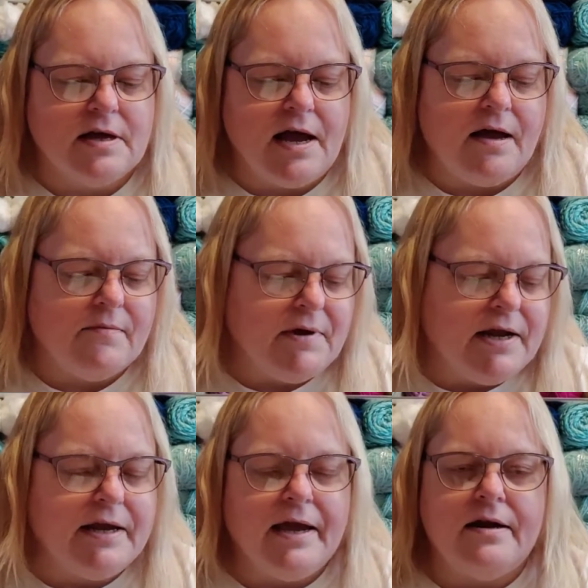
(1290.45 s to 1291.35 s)

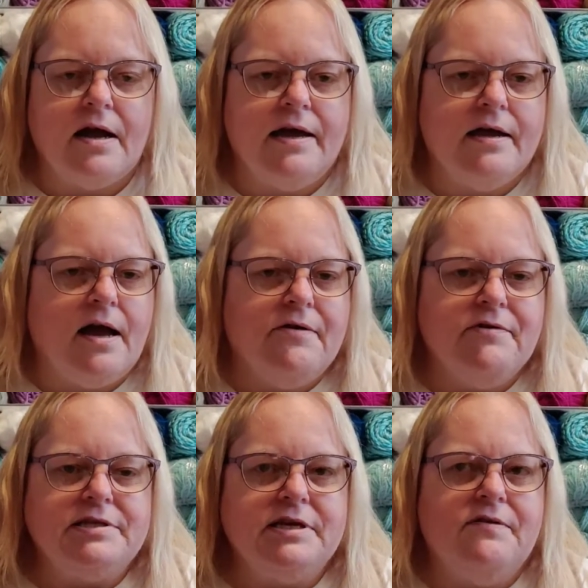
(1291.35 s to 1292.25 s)
And again, I
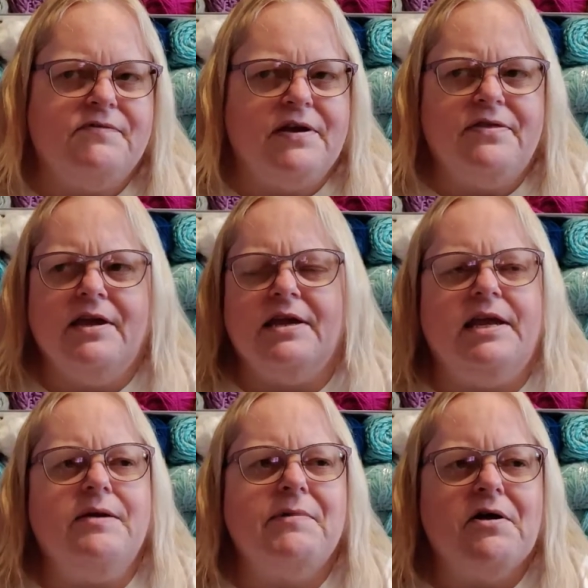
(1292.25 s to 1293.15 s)
received, I think, an
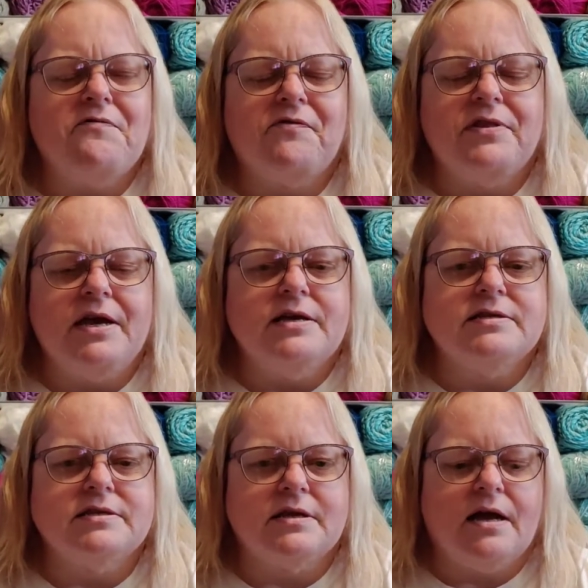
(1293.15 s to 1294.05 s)
email for
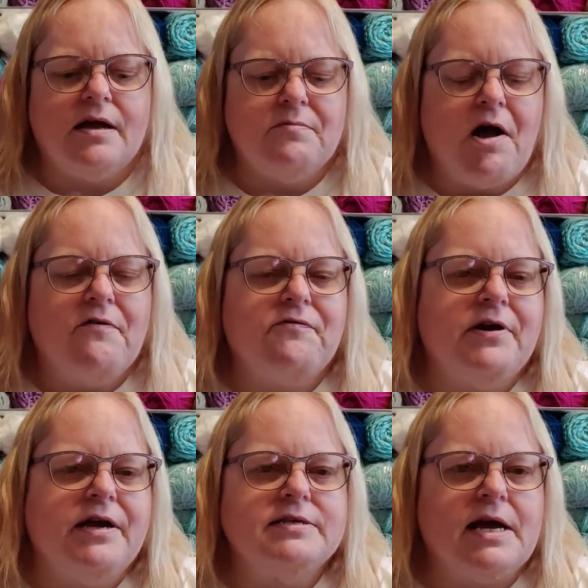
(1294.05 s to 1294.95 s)
this
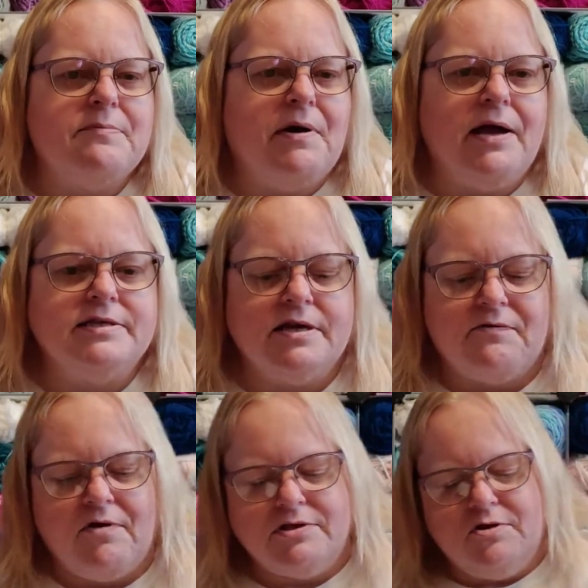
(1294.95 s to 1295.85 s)
offering because I buy
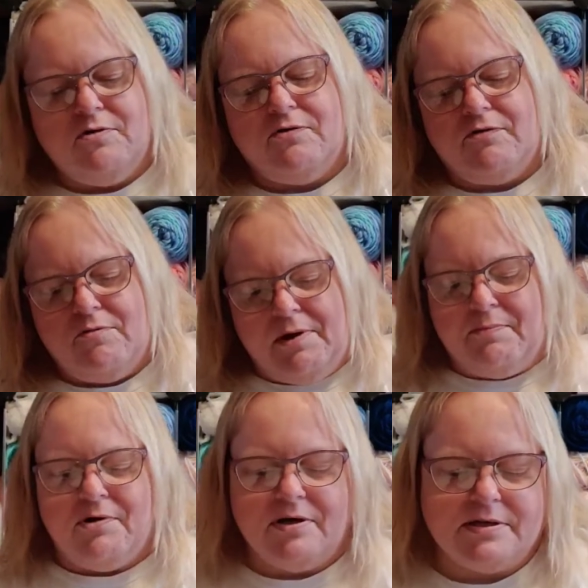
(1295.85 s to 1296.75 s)
several
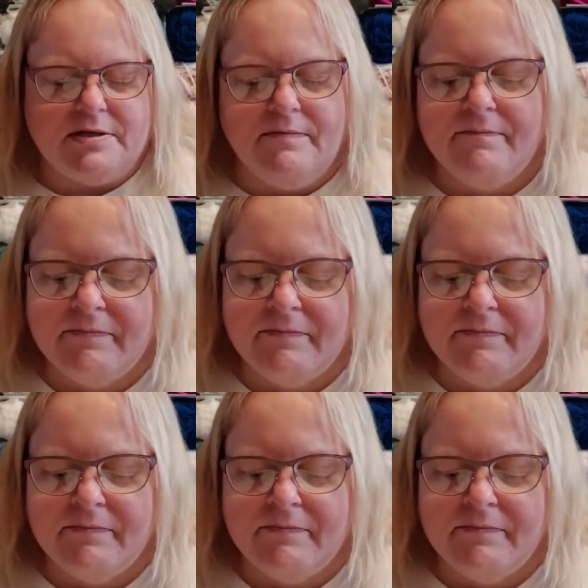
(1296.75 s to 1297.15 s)
Zoomigurumi books.